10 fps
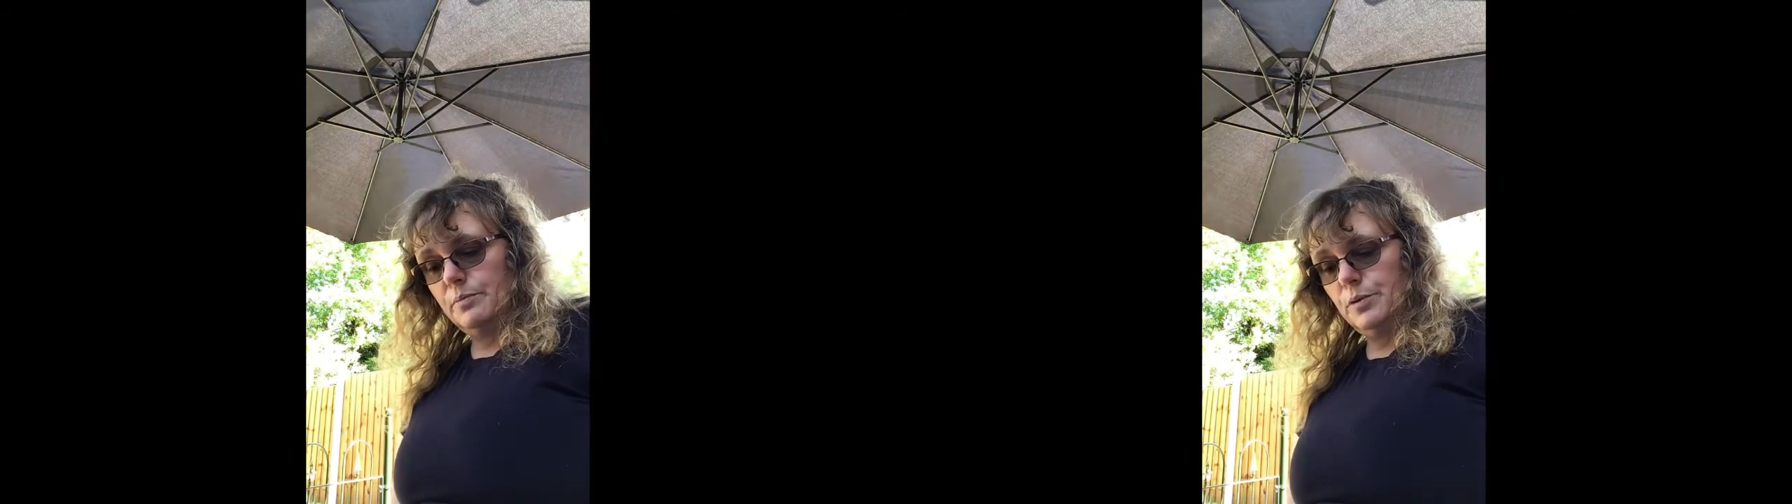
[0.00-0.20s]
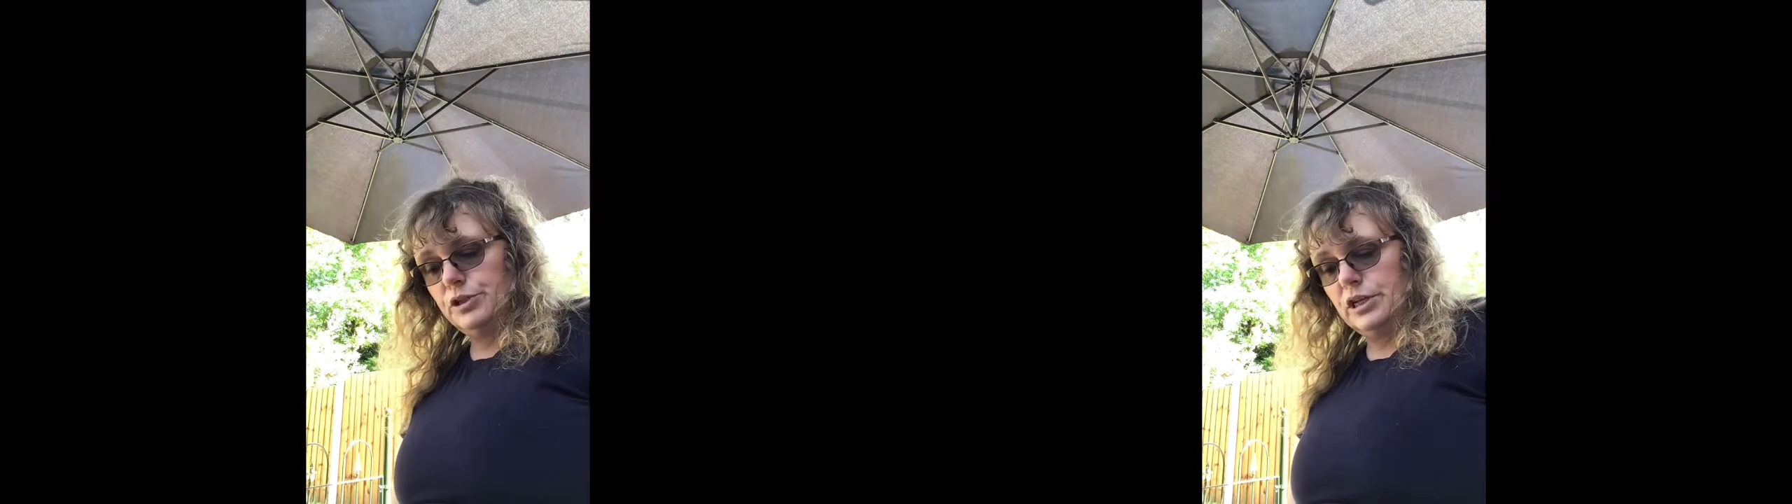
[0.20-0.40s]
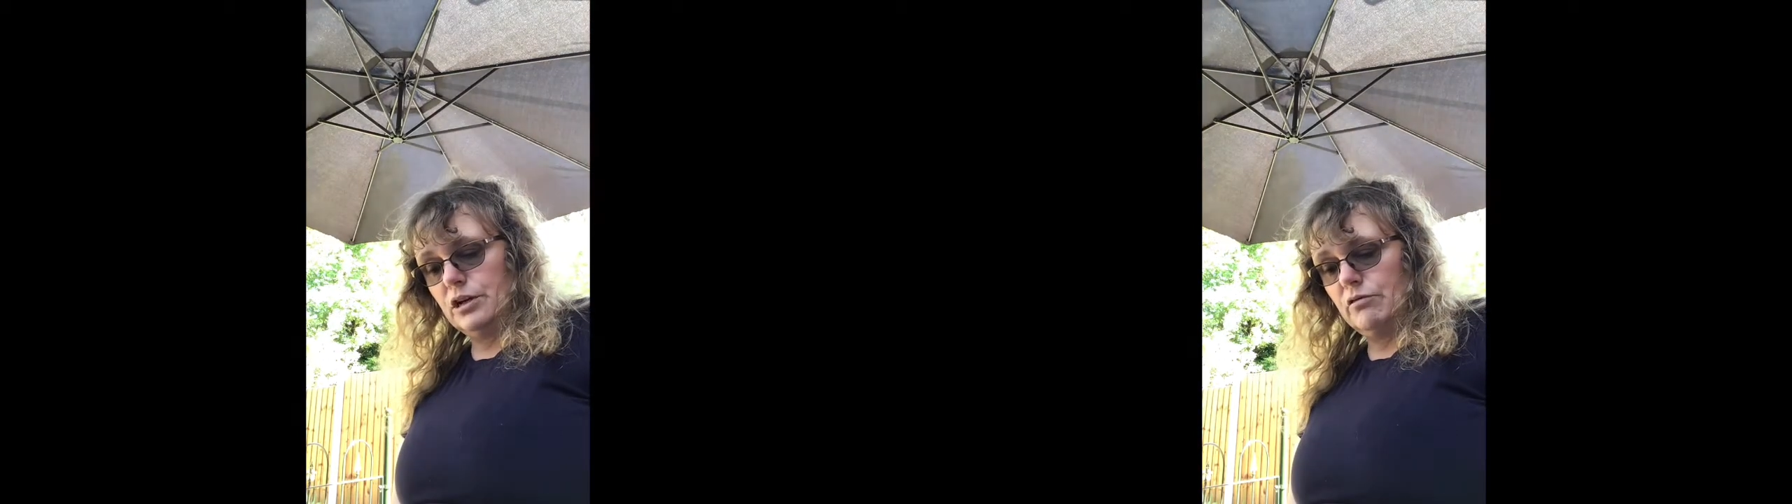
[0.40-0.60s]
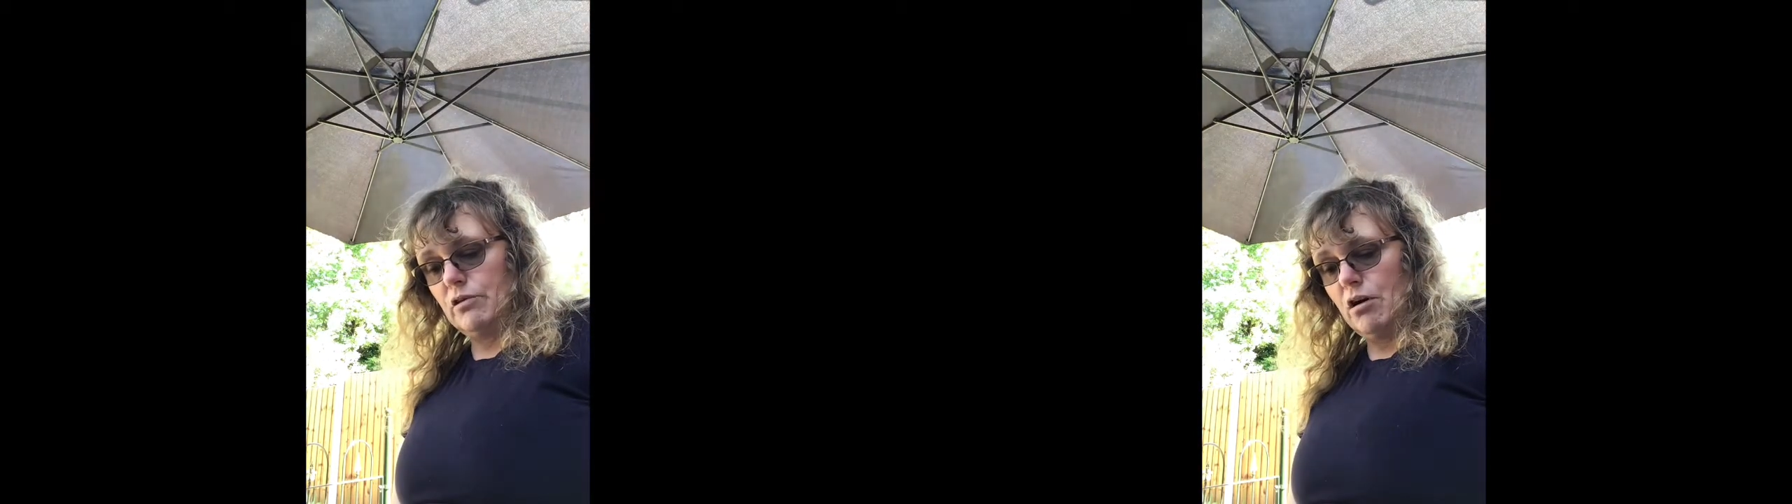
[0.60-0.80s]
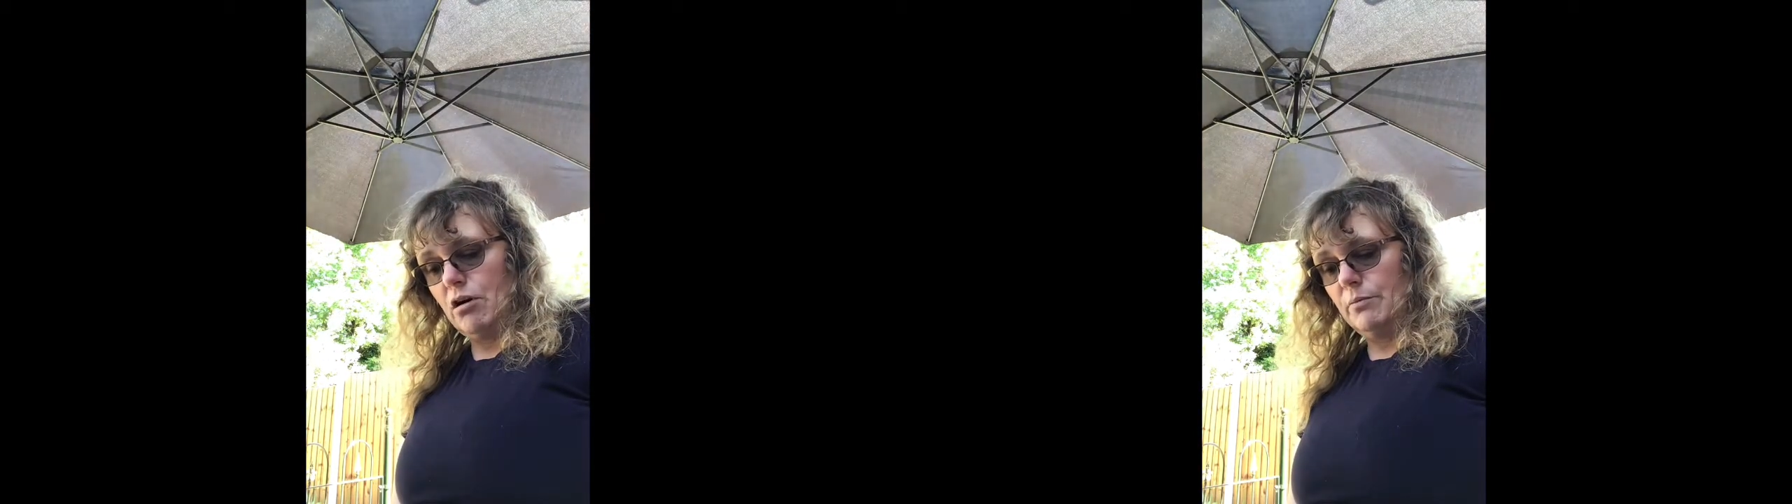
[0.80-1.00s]
putting her
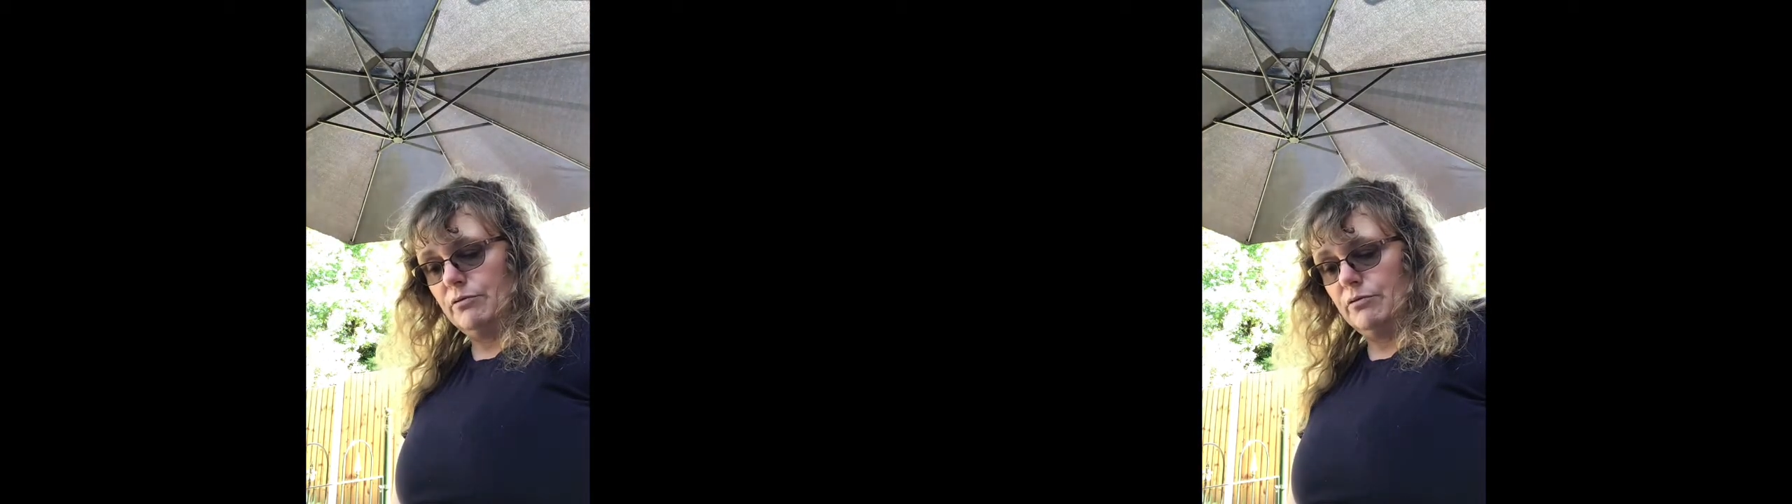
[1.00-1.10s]
arm